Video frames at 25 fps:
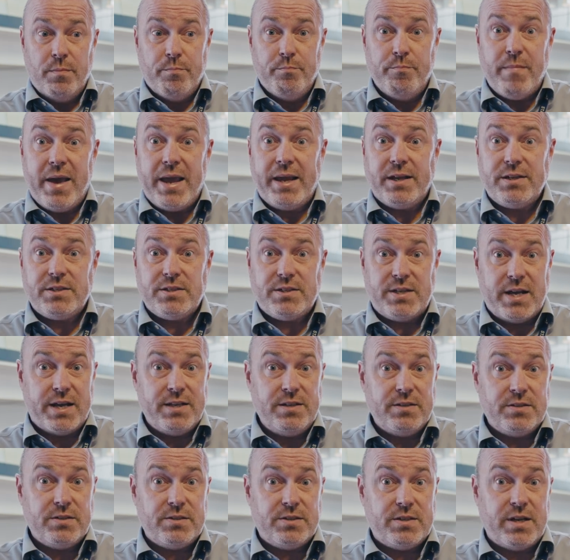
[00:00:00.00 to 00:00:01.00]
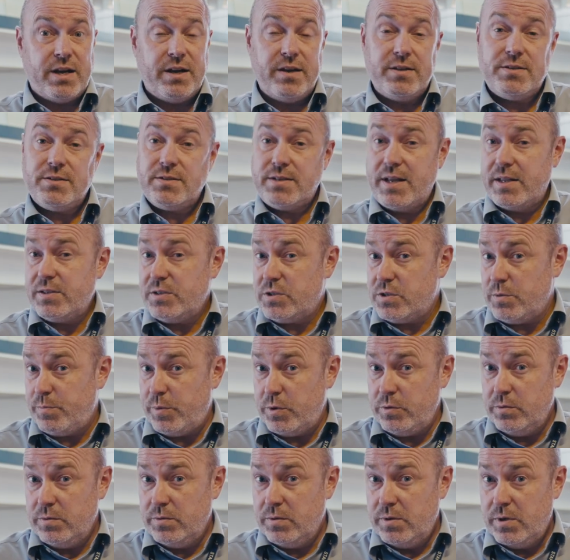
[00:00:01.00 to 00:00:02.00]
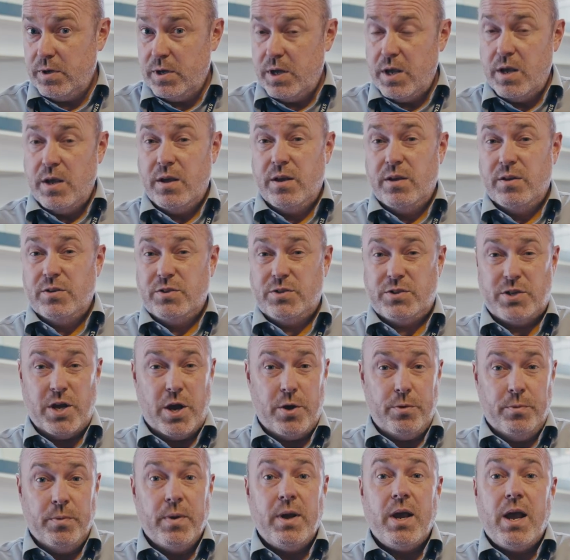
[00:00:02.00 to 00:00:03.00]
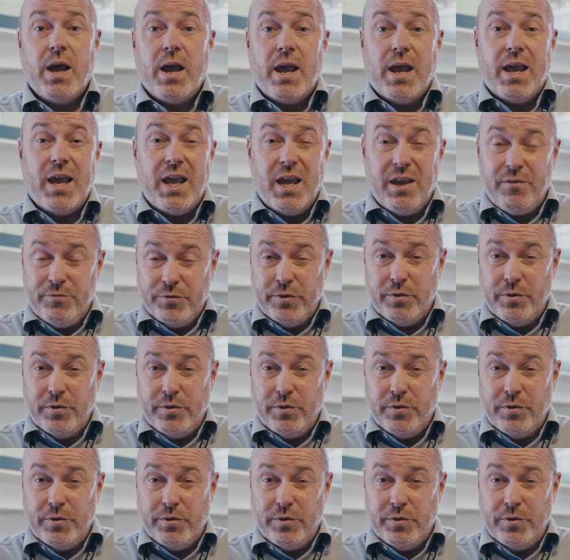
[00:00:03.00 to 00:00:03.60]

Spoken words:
makes sense and is sensible. So if